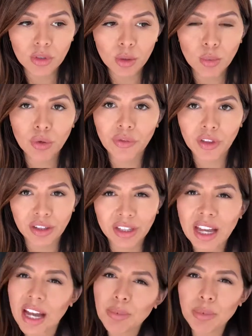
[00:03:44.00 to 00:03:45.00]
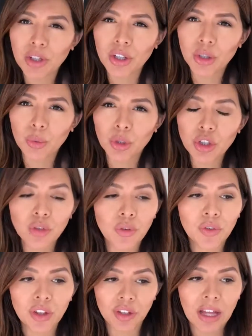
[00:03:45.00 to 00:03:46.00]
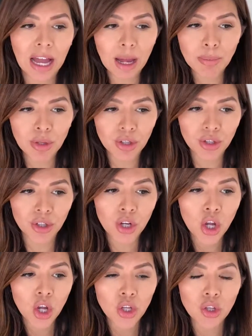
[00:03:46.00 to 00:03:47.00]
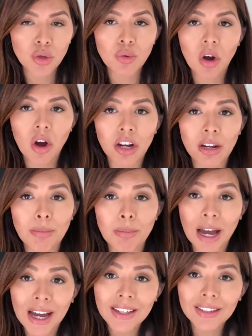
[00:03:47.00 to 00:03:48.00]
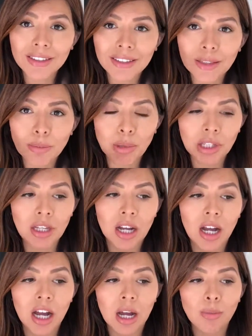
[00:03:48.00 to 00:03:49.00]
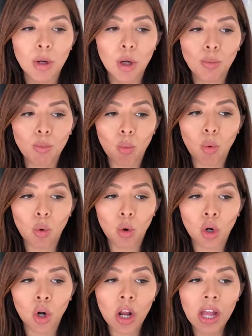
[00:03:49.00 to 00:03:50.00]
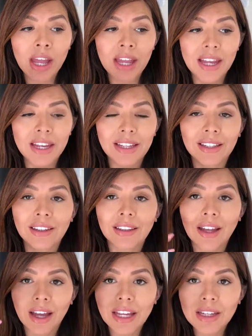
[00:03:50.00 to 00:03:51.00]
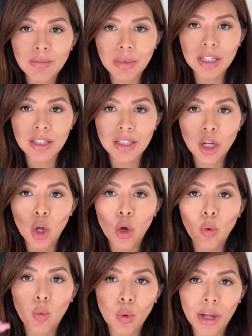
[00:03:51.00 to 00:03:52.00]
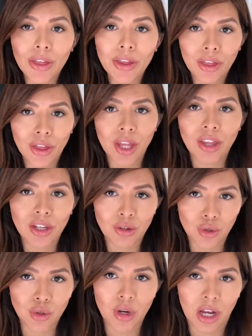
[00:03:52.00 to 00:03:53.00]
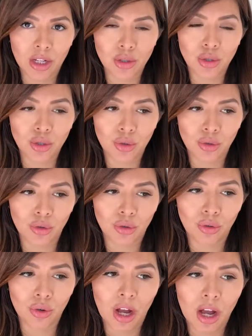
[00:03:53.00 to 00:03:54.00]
Well, feeling happier. When you feel happier, you automatically become more in alignment with the thing that you're trying to